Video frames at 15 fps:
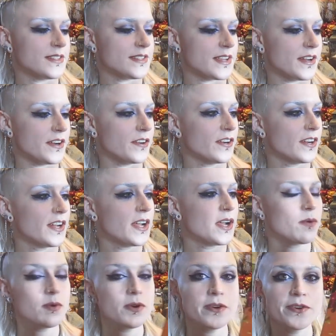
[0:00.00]
so
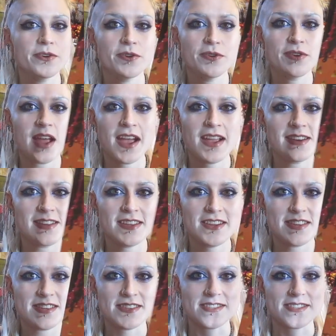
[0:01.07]
woo
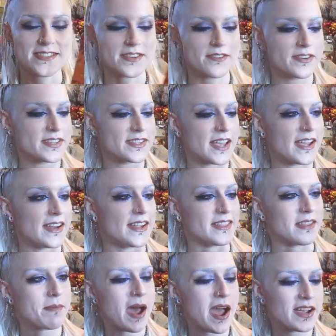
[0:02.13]
90s so exciting
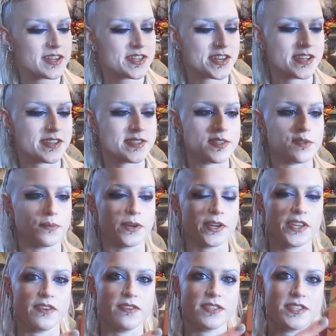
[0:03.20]
the packaging is super
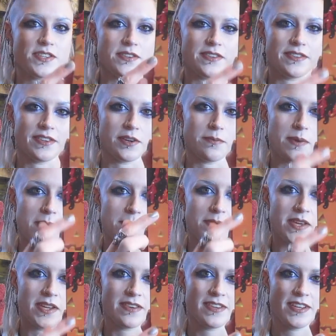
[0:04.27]
cute too the little
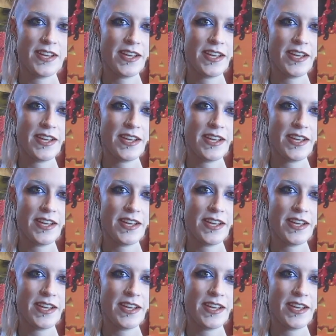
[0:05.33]
pumpkin